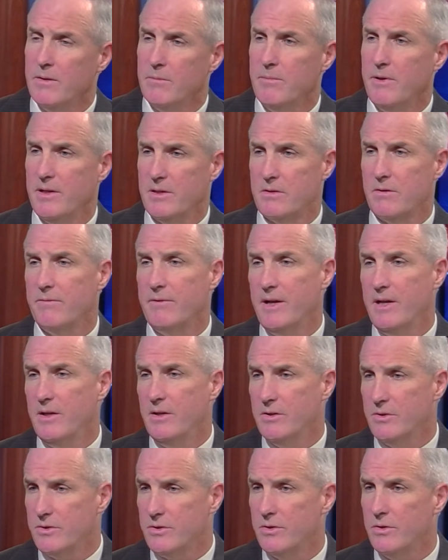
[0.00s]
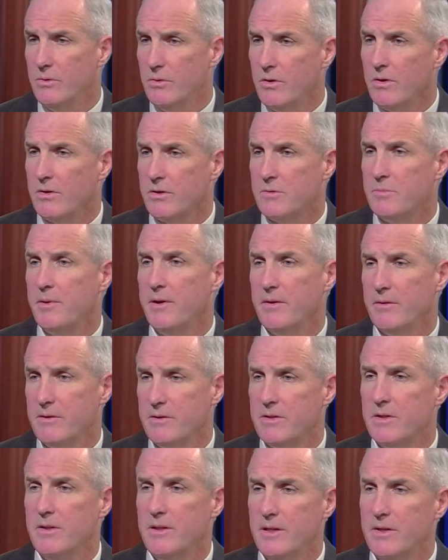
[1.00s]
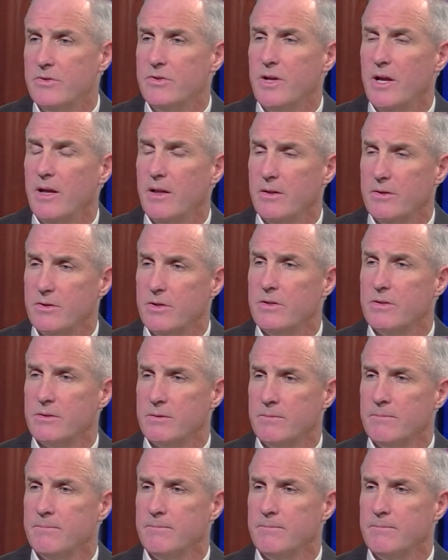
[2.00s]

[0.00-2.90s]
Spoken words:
Pennsylvanians who are experiencing these challenges.